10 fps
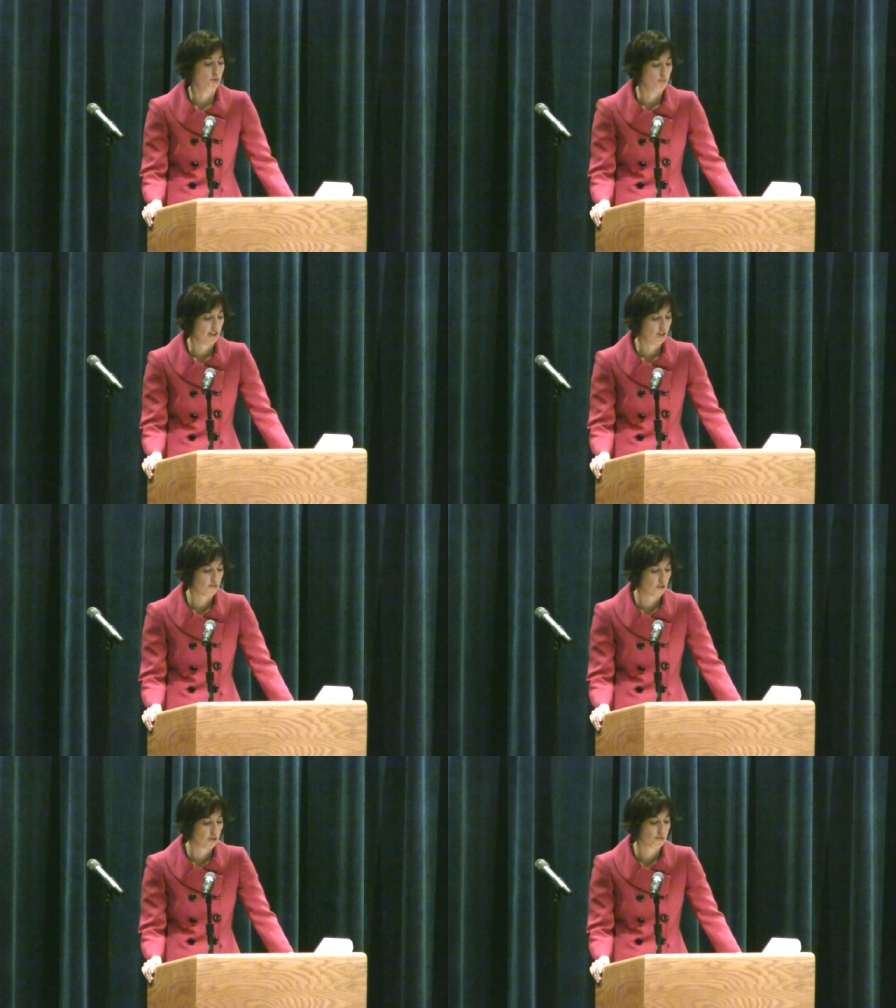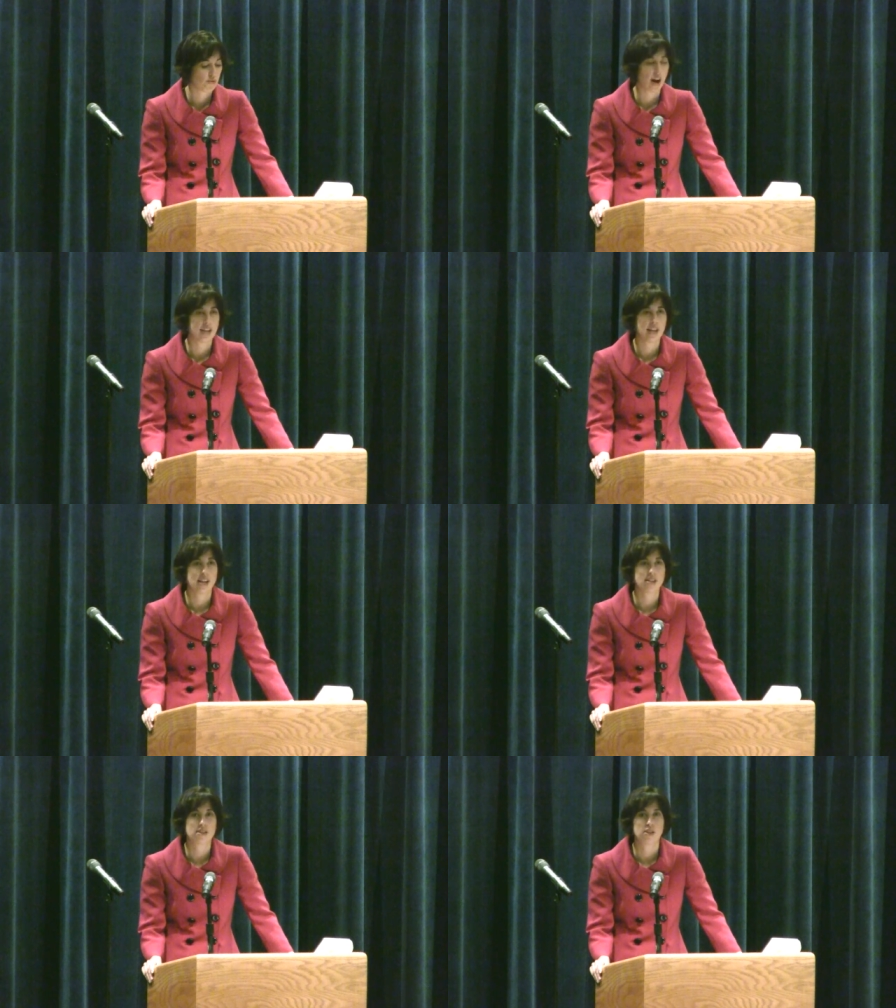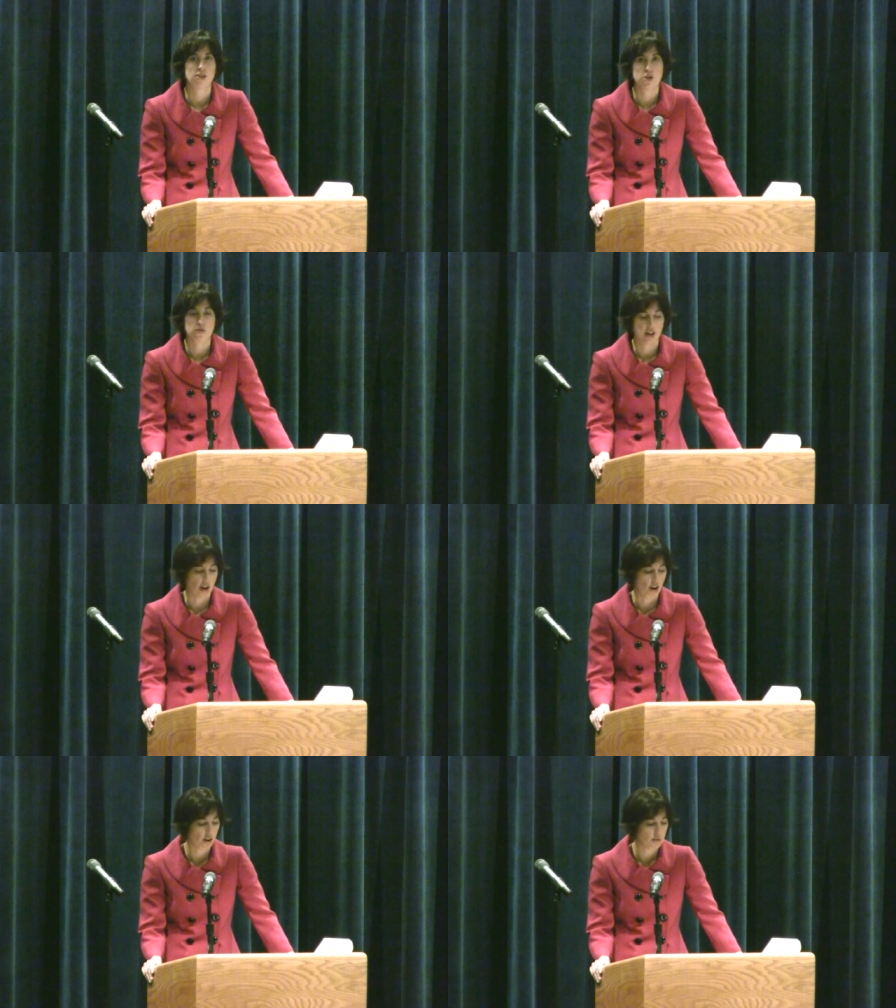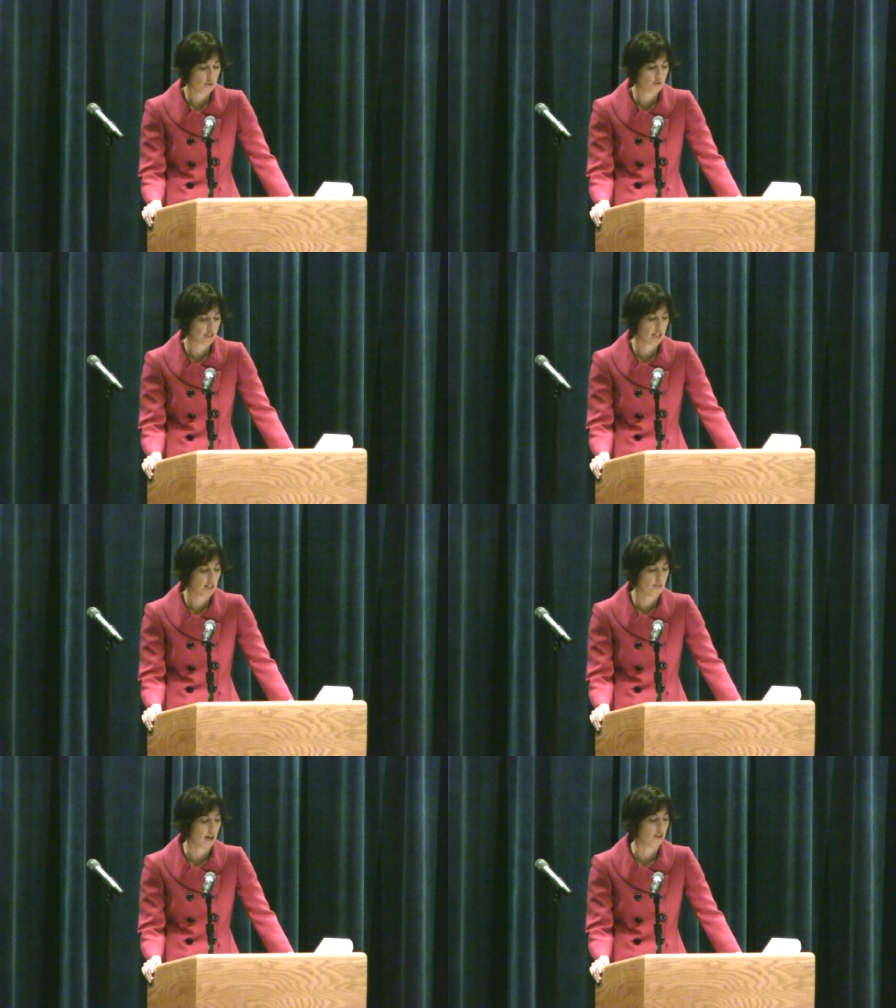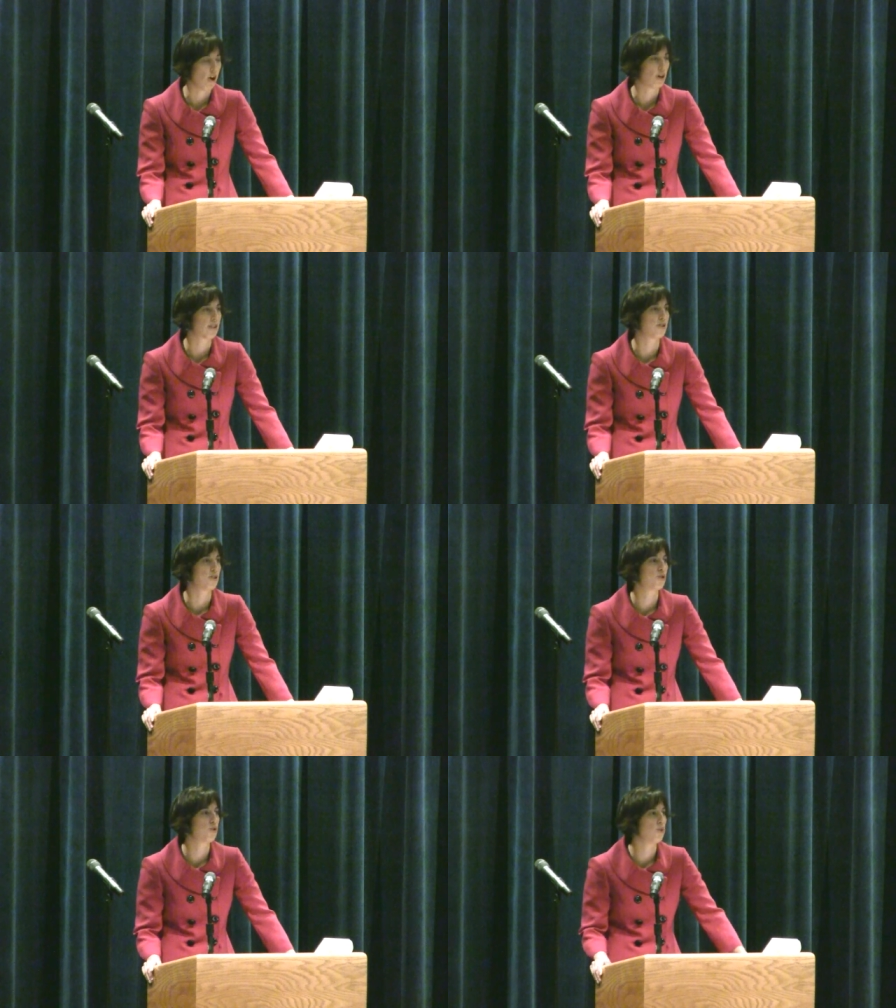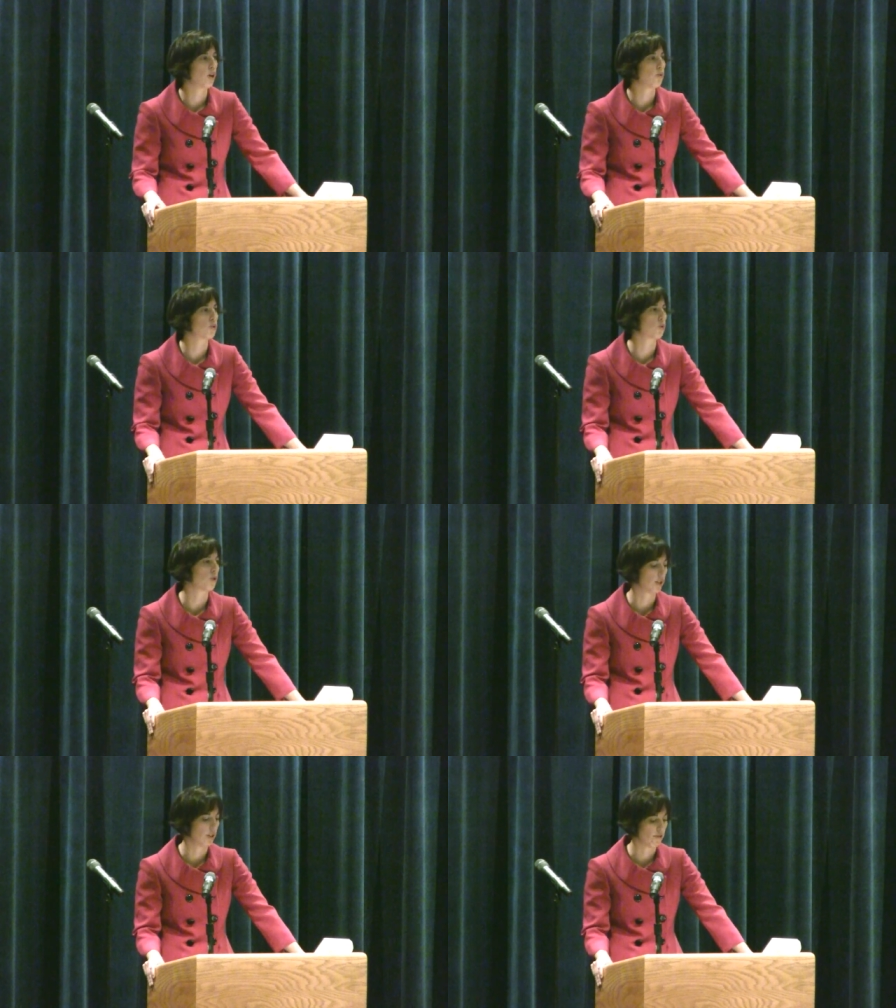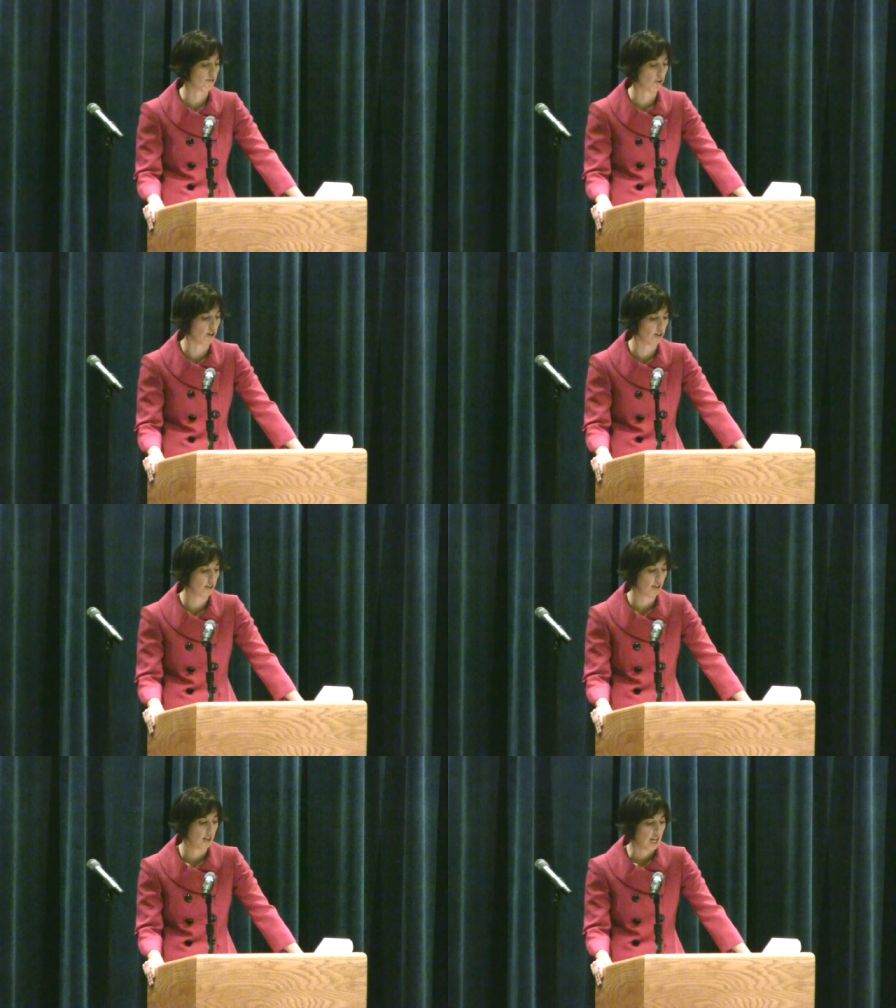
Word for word: don't miss First Fridays, the UVA Art Museum, and the Artisan Studio Tour in the fall.